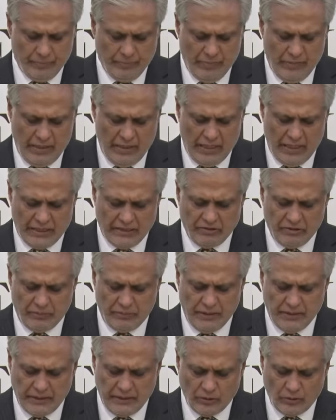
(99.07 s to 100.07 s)
In our
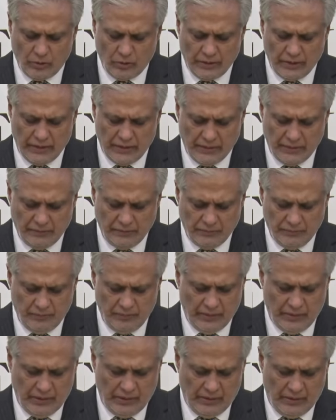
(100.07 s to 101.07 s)
meeting today,
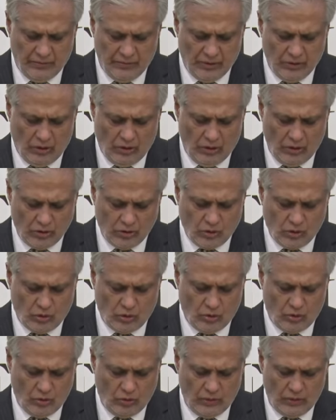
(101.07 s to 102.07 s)
we
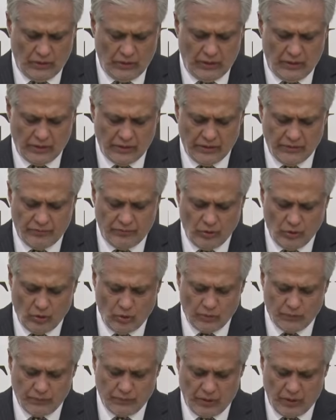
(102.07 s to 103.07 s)
also
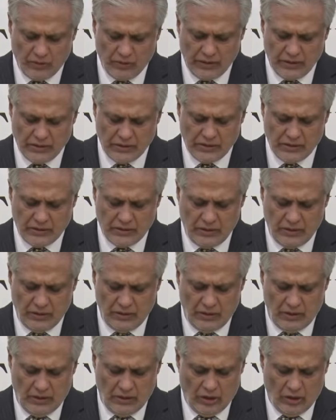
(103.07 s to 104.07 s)
reviewed progress
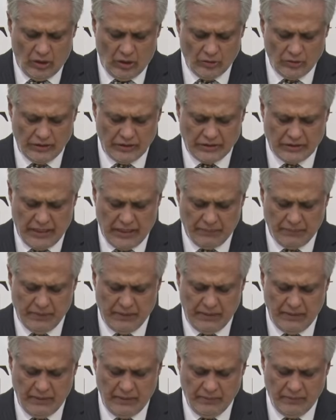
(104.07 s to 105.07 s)
on the
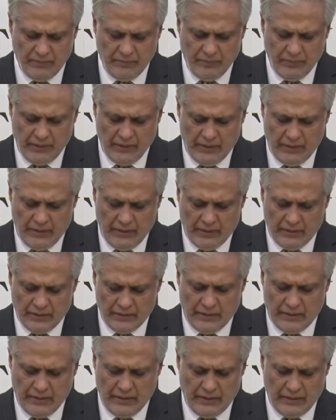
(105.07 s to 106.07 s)
TAPI,
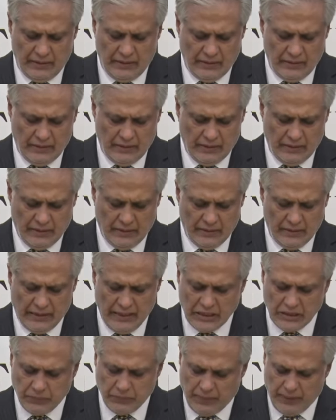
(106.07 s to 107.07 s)
the
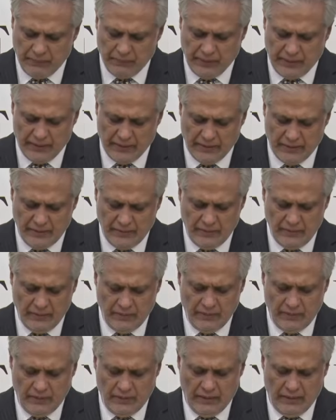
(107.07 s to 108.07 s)
gas pipeline,
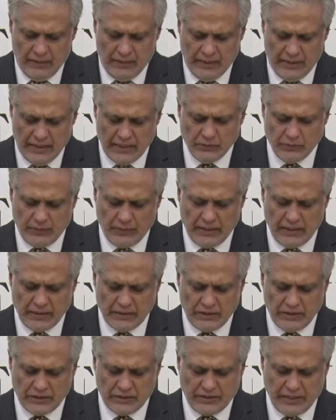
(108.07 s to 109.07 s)
as well as
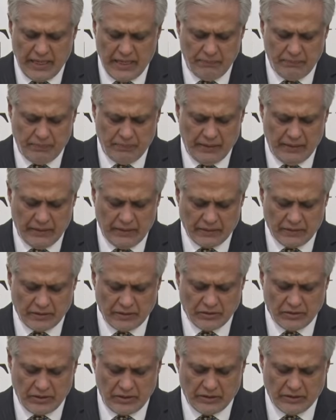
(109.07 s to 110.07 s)
the TAP
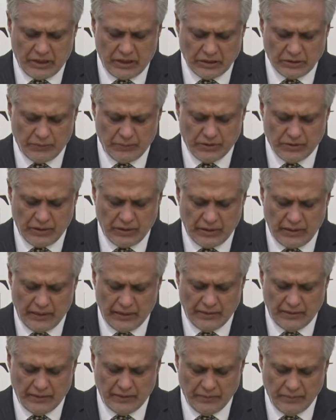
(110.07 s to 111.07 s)
electricity transmission
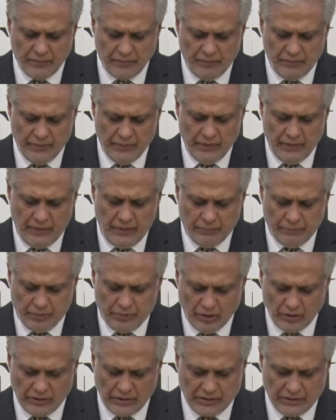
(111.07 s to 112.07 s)
line
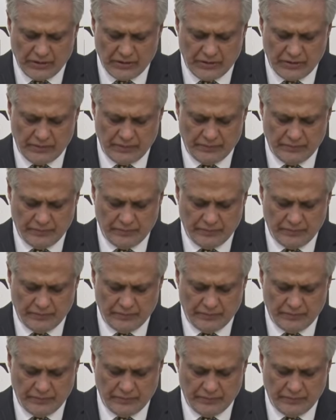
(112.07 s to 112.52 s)
projects.